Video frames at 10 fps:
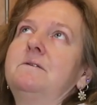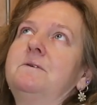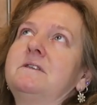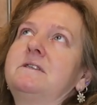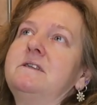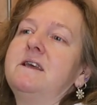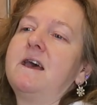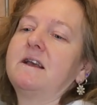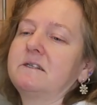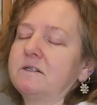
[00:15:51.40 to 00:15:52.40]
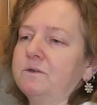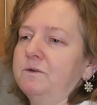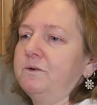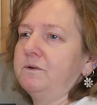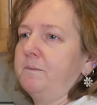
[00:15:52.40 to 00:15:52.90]
What's next?
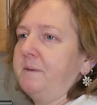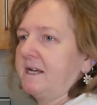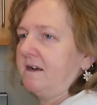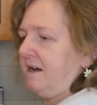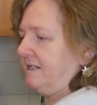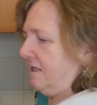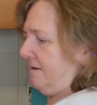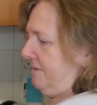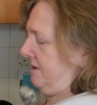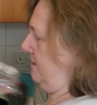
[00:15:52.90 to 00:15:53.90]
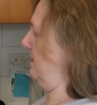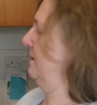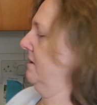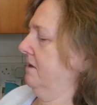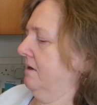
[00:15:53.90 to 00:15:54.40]
Ooh, a bigger item.
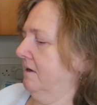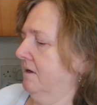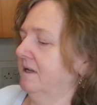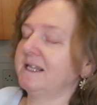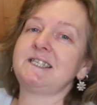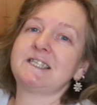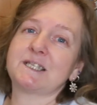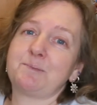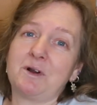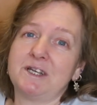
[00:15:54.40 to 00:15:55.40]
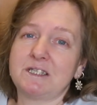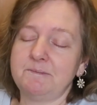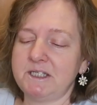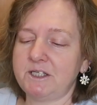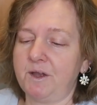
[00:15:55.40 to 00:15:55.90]
This is a surprise
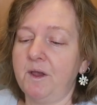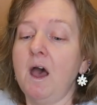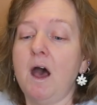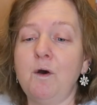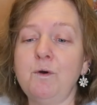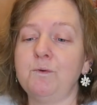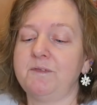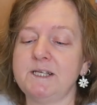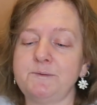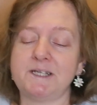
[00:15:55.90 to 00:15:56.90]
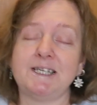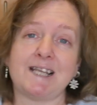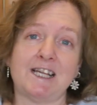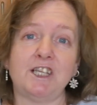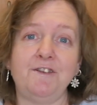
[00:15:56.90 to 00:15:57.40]
to me too. Oh, this one is
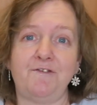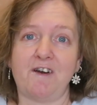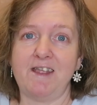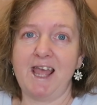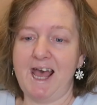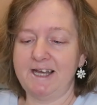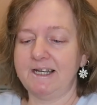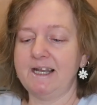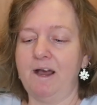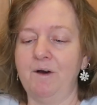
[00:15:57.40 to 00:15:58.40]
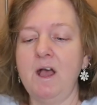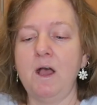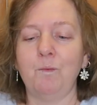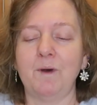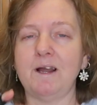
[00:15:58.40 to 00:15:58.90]
actually very handy. Now,
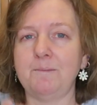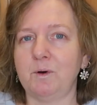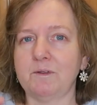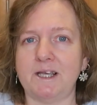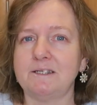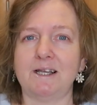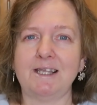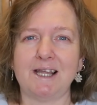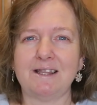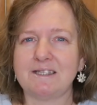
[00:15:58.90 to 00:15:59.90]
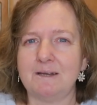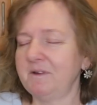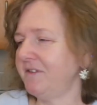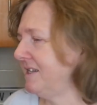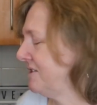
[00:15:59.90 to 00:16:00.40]
when I bought this, again, some
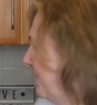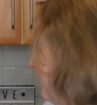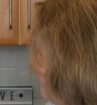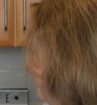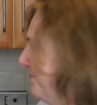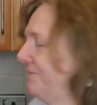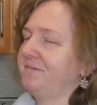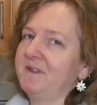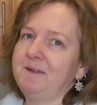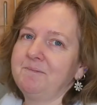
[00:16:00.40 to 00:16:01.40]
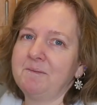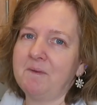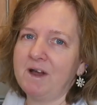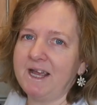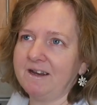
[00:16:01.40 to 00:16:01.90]
of these are in my
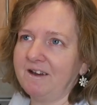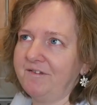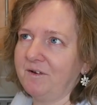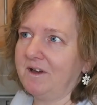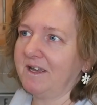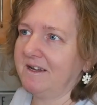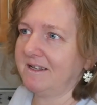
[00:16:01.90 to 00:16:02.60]
mind. I feel like